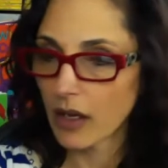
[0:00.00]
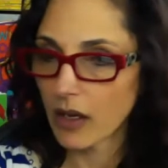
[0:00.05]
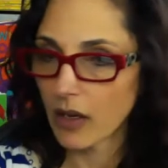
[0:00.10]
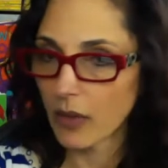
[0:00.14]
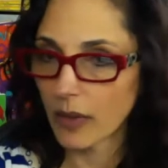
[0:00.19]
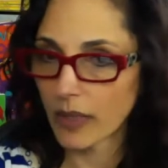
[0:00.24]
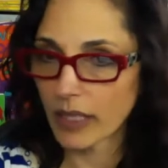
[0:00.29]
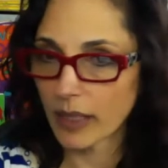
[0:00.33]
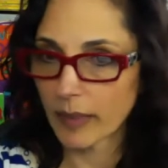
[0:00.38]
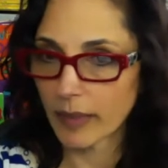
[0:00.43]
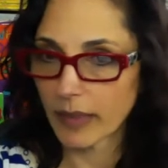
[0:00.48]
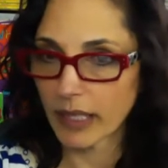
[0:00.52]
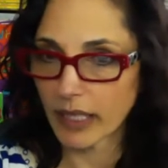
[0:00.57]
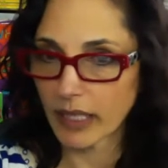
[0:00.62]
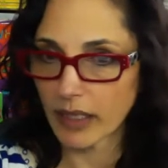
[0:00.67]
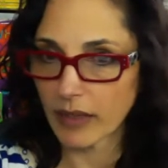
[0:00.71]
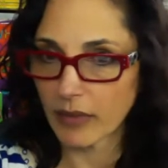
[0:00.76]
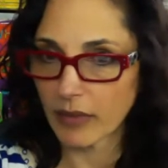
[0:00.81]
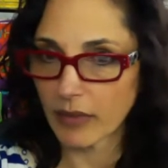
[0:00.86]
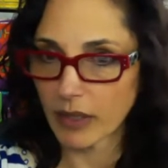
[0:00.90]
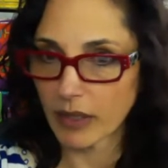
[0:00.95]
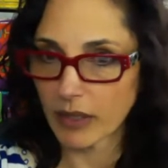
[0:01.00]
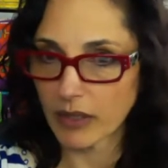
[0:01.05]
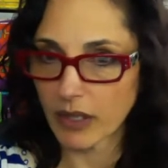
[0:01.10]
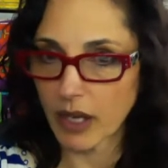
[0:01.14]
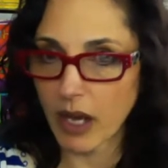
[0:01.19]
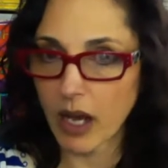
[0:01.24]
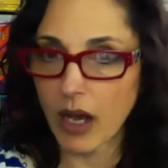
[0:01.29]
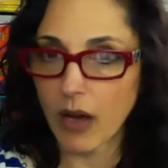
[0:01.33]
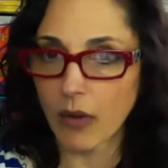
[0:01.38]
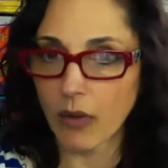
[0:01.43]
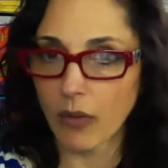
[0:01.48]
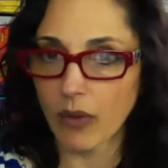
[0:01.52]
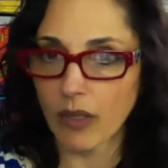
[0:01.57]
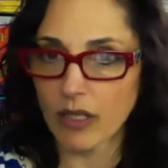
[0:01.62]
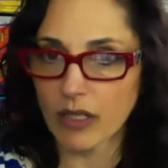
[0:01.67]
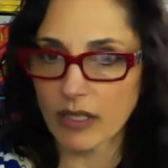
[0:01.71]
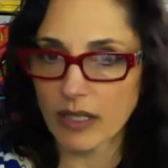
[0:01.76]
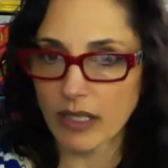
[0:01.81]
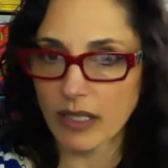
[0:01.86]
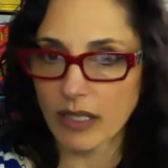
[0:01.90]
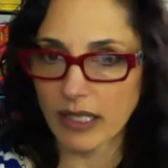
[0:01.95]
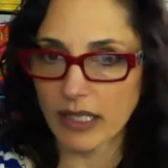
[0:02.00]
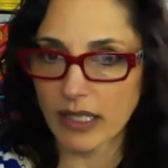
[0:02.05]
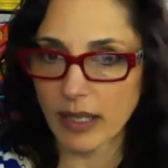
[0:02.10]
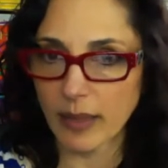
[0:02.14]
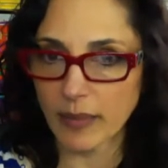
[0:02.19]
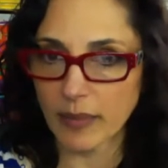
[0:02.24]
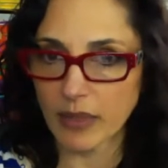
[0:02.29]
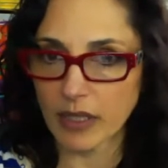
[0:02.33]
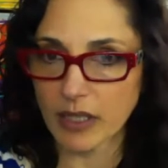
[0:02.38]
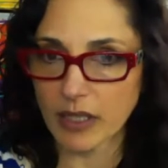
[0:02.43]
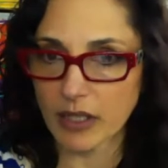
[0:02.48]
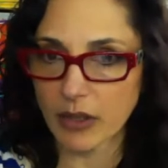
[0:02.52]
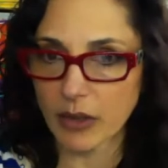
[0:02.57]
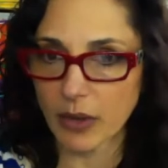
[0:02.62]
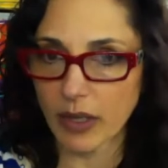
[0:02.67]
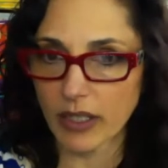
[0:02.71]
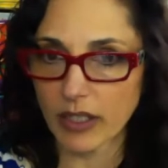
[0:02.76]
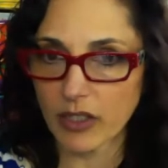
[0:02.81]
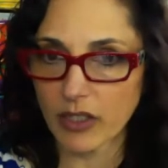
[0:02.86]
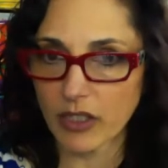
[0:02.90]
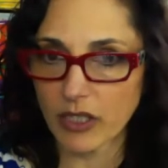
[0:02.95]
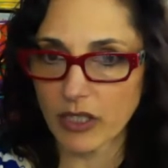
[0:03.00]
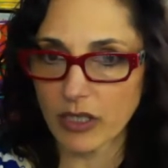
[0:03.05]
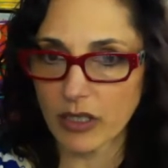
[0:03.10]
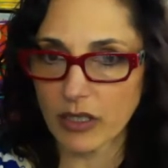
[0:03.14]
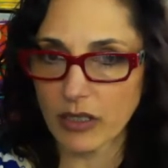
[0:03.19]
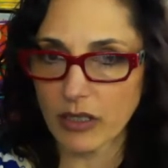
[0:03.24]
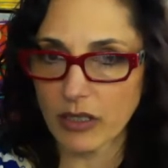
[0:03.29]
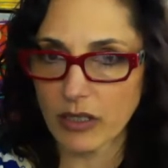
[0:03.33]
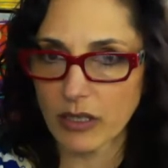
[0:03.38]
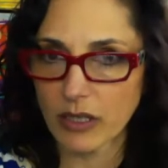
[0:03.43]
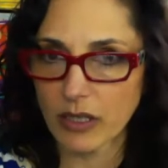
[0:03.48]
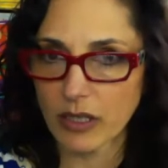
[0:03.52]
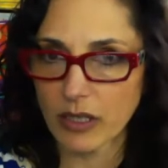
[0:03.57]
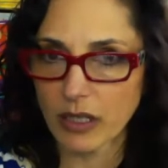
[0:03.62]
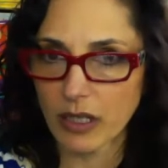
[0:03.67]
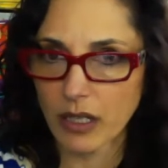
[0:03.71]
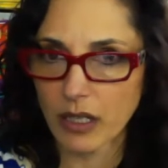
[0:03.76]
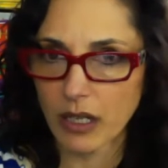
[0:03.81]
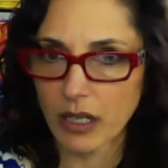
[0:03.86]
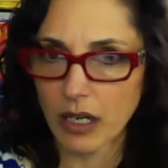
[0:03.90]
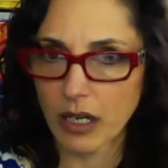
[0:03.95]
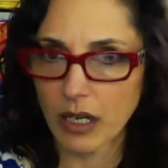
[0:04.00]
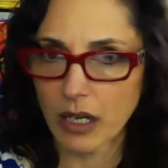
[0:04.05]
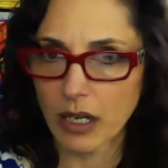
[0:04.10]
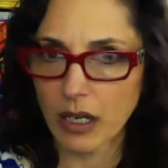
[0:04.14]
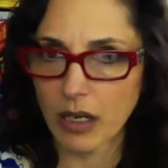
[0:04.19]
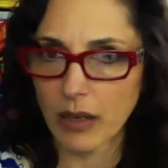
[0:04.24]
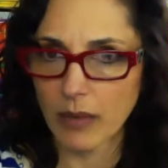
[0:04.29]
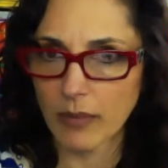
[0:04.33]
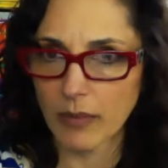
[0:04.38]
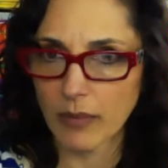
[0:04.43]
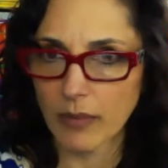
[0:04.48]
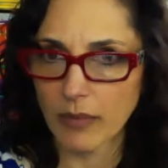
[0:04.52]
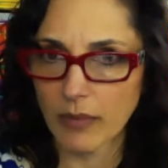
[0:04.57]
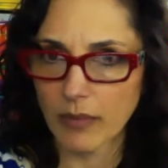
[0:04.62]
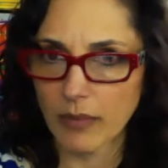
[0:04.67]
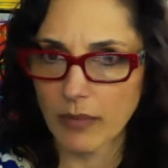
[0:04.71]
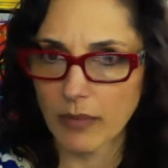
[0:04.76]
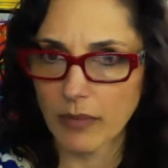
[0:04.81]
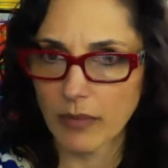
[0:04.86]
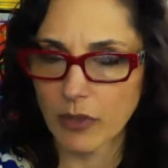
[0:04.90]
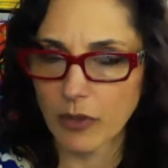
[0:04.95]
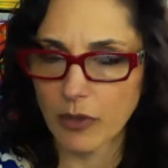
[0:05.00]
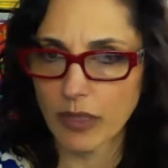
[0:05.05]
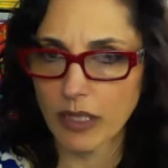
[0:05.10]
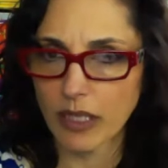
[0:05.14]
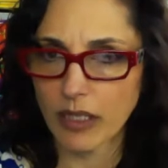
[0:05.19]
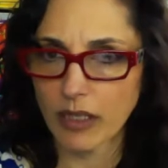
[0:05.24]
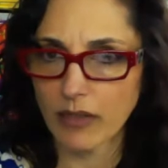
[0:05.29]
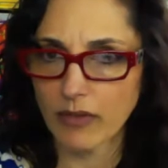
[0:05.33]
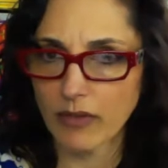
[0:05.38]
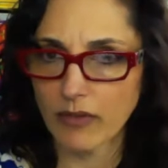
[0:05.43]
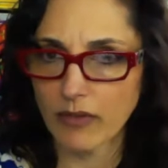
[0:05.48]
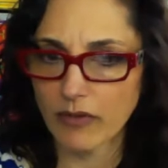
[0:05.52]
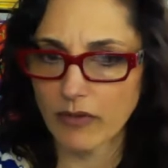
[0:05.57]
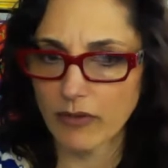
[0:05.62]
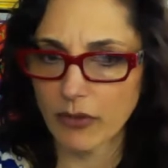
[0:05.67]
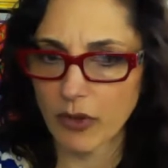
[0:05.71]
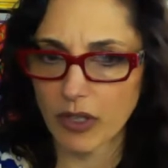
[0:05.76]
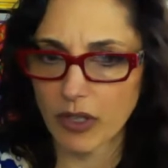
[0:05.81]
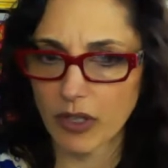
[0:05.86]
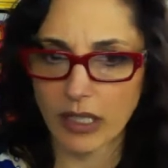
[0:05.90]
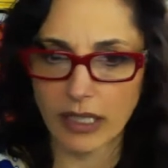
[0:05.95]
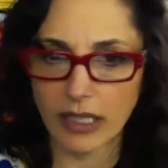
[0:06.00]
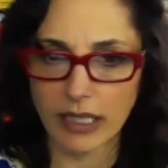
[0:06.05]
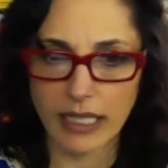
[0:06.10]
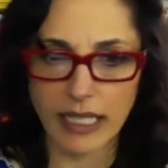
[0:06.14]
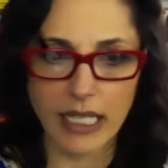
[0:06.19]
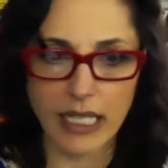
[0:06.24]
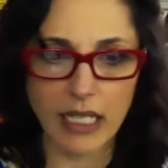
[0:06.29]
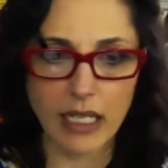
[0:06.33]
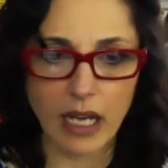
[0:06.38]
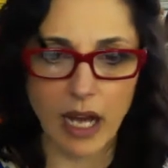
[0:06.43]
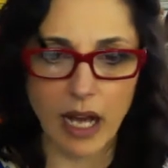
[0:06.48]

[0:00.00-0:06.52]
What do you mean? Where's the acceptance question? You mean for the link?